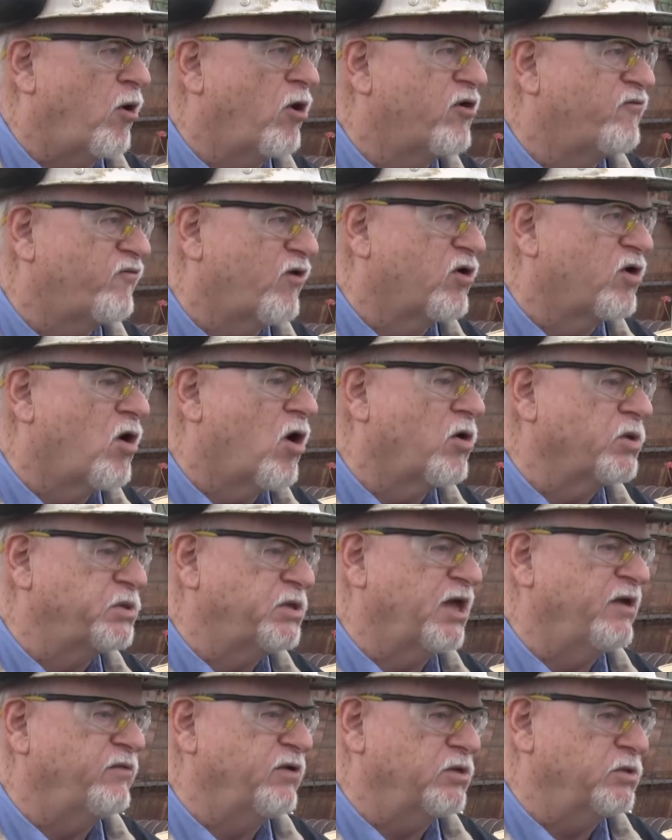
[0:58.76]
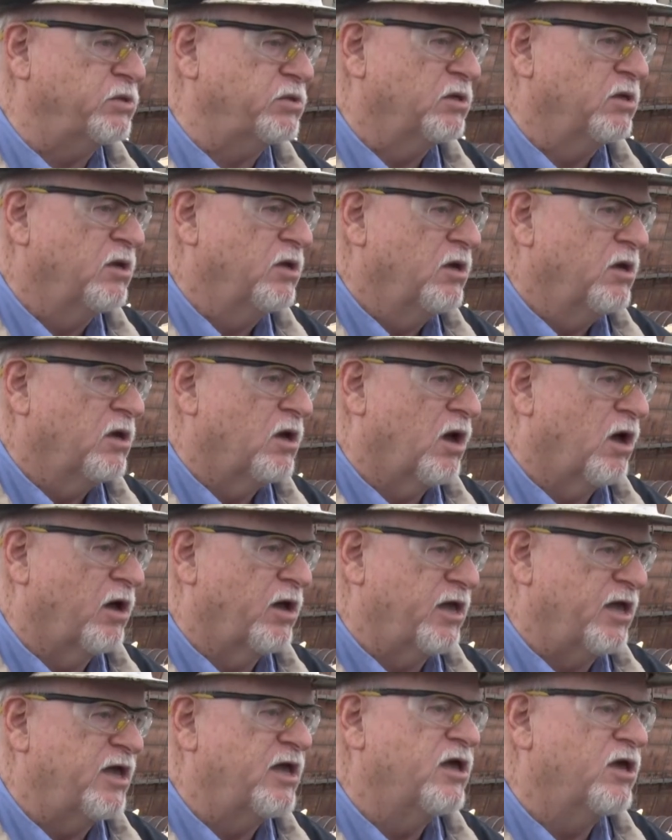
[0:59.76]
Part of our cost savings
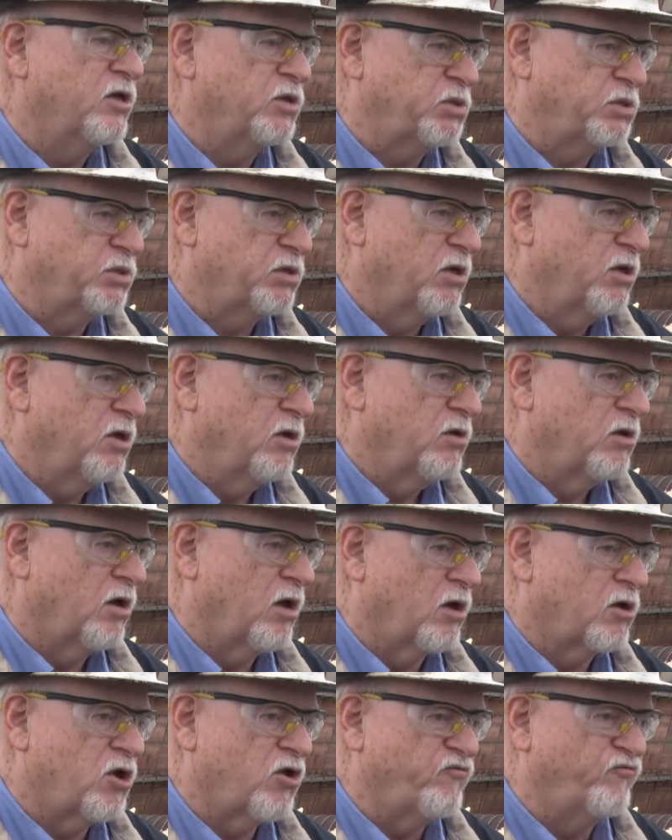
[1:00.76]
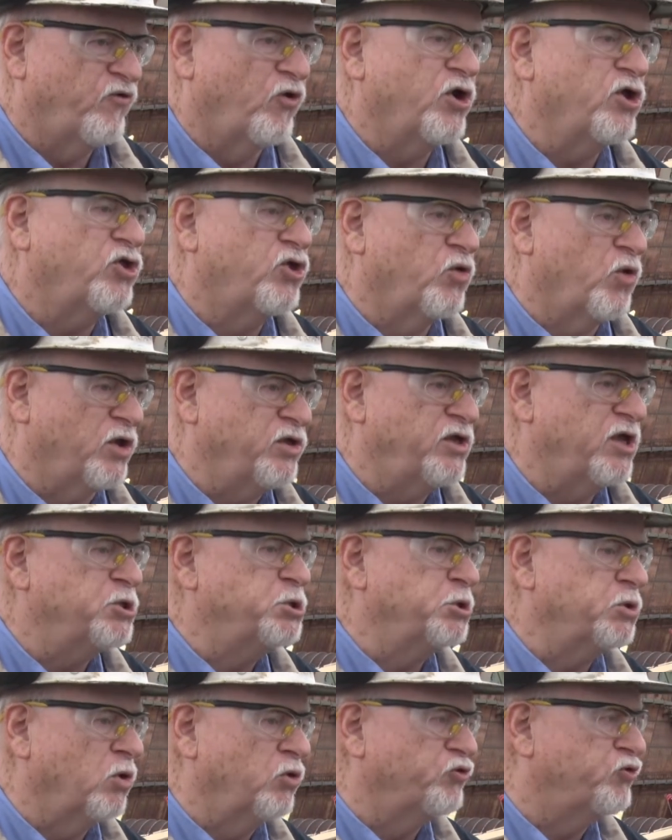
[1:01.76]
uh, is converting to a
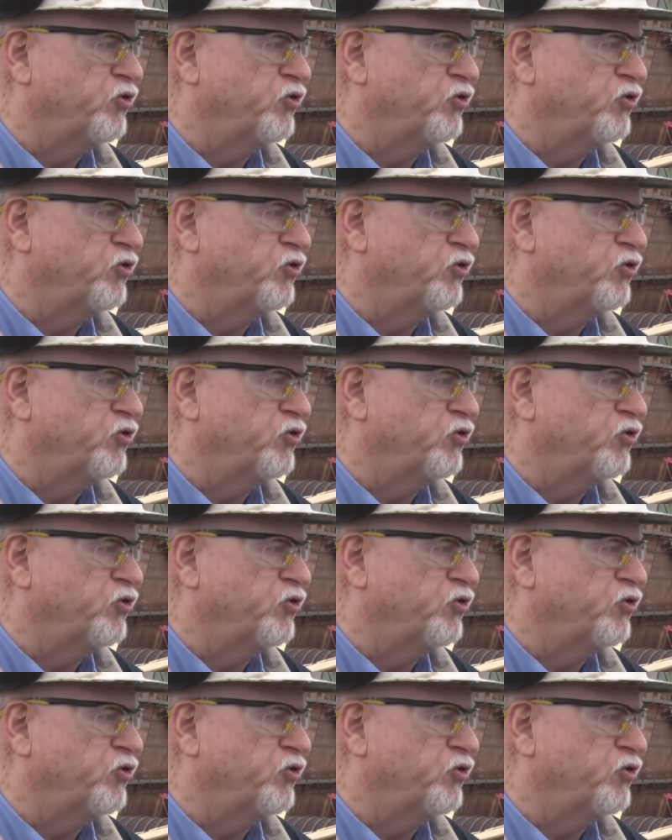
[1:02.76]
digital